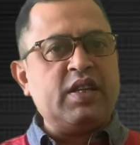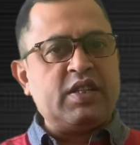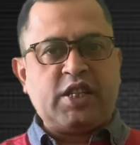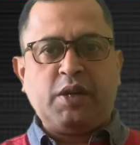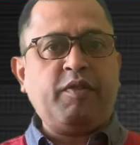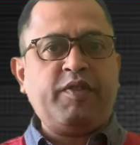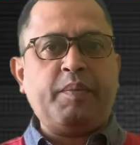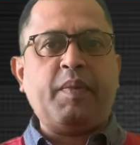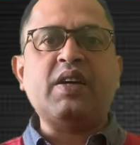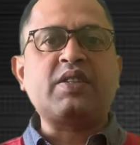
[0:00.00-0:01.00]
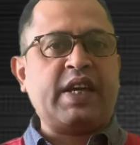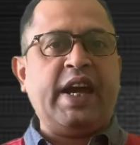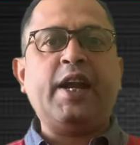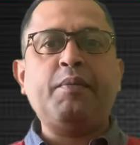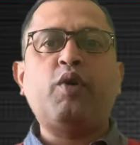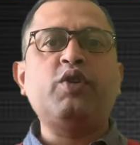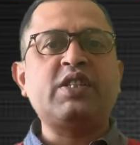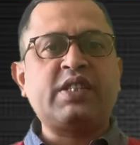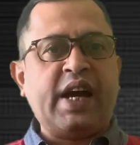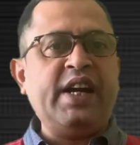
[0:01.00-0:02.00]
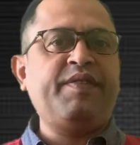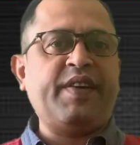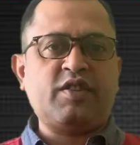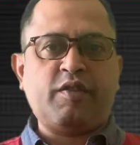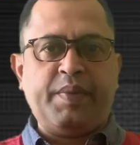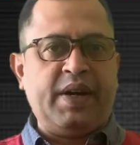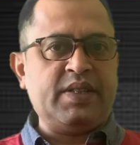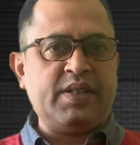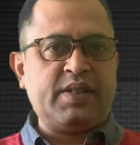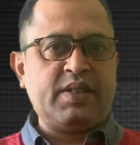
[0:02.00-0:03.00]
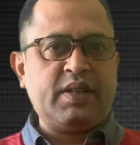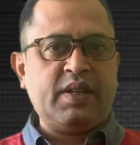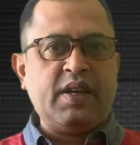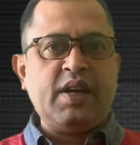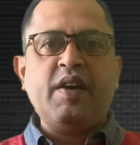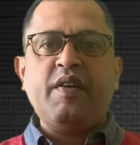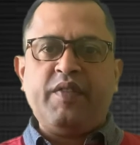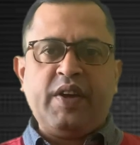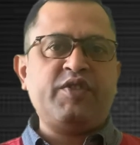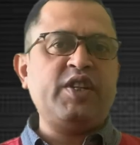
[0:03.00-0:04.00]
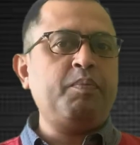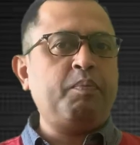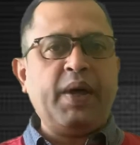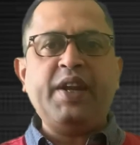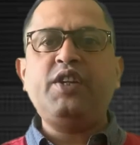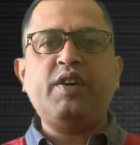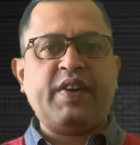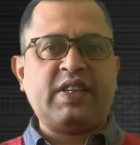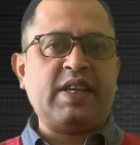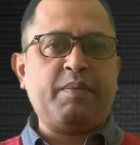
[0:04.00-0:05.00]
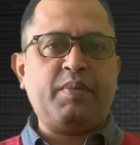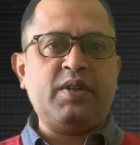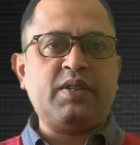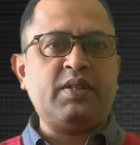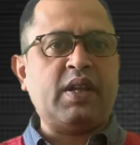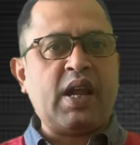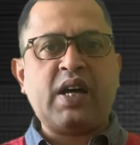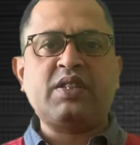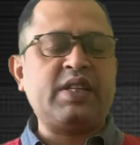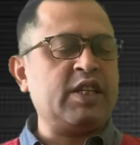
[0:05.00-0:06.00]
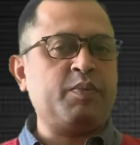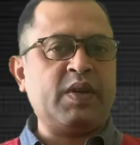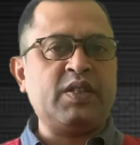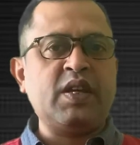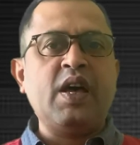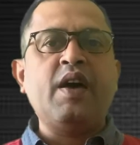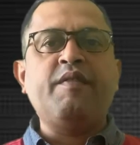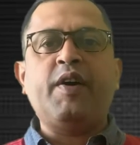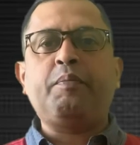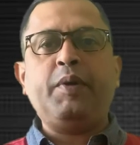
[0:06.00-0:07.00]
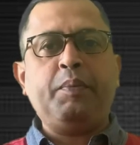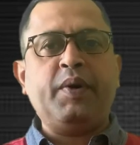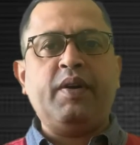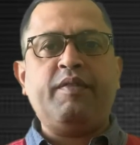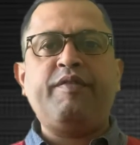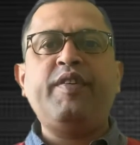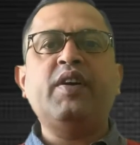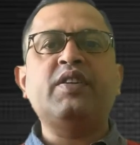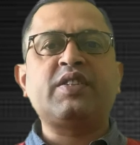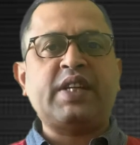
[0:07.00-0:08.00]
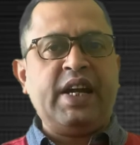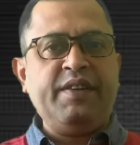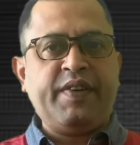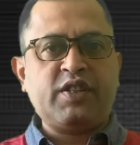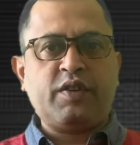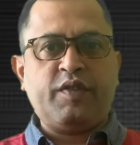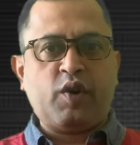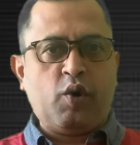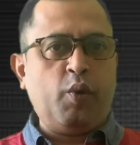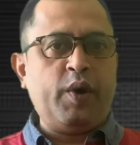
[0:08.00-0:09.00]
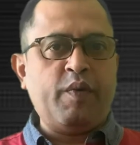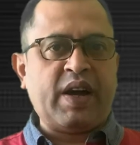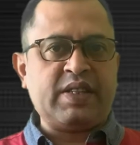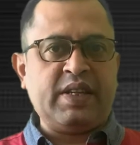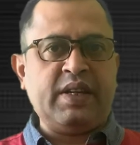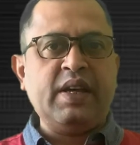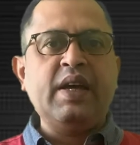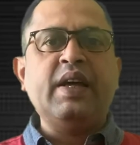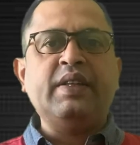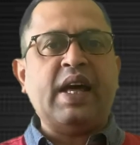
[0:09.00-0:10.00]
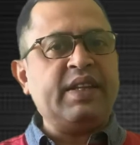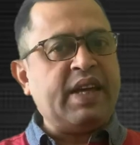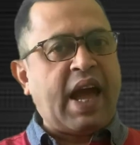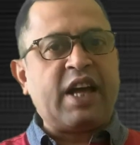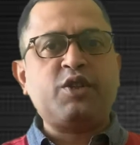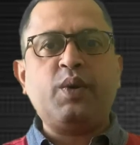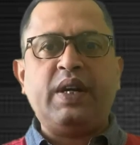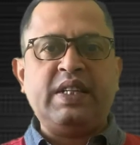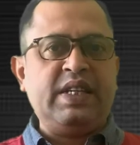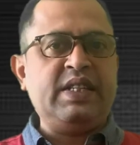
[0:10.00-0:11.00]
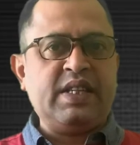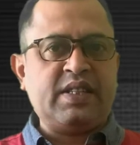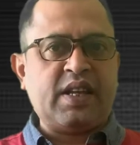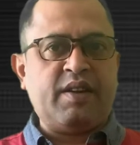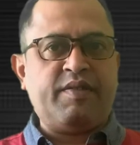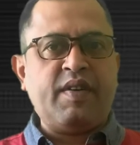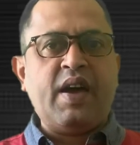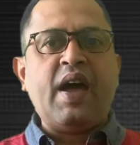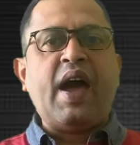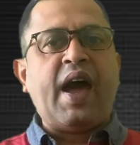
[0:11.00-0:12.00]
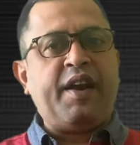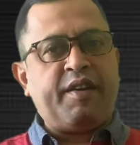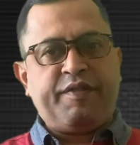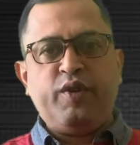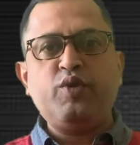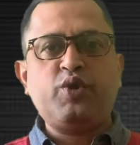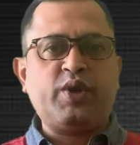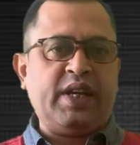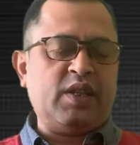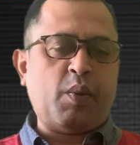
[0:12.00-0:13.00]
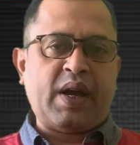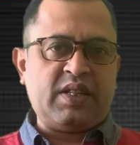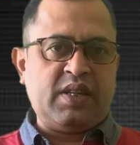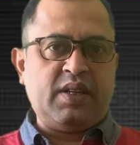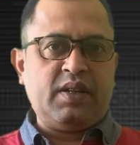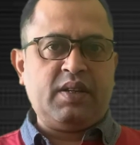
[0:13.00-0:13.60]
Some of them are scared about the side effects of medicines. We have seen plenty of examples in the last 6 months where people fear the side effects of the COVID vaccine than the actual disease itself and refuse to take the vaccine.